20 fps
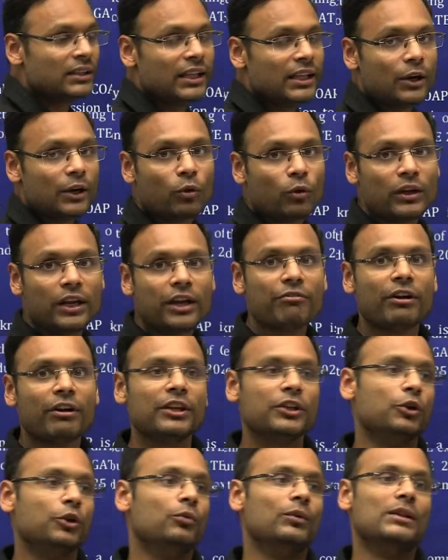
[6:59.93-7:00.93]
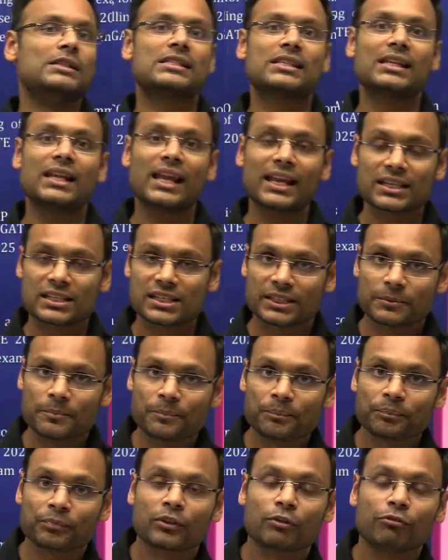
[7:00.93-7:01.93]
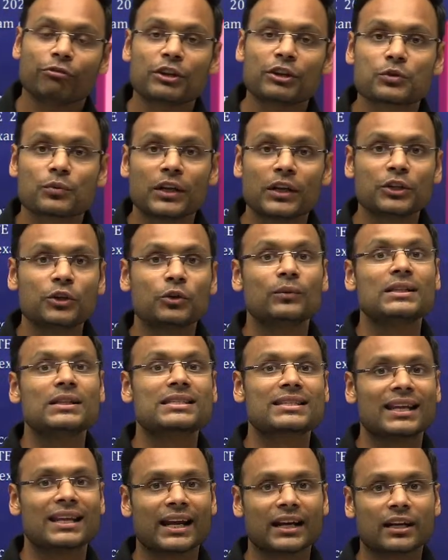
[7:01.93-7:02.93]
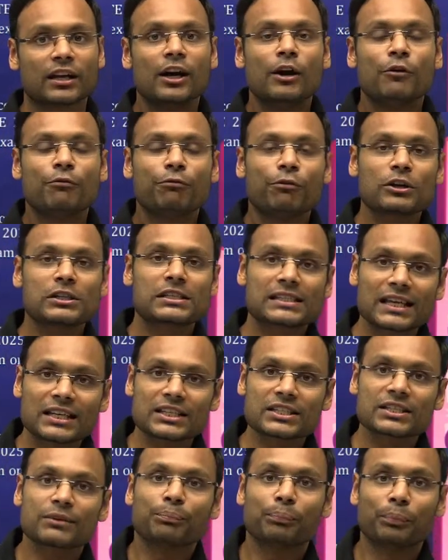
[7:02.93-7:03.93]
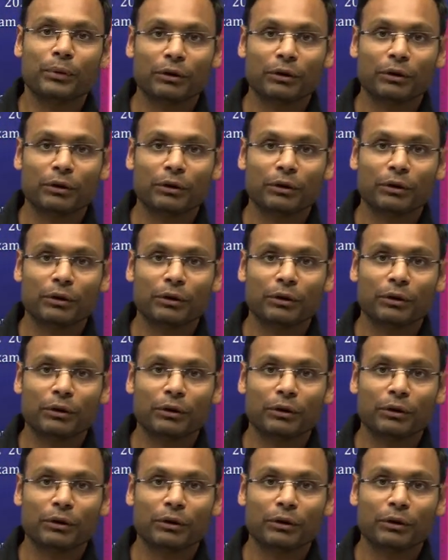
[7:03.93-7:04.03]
then only one you will select. Which one you will select? For such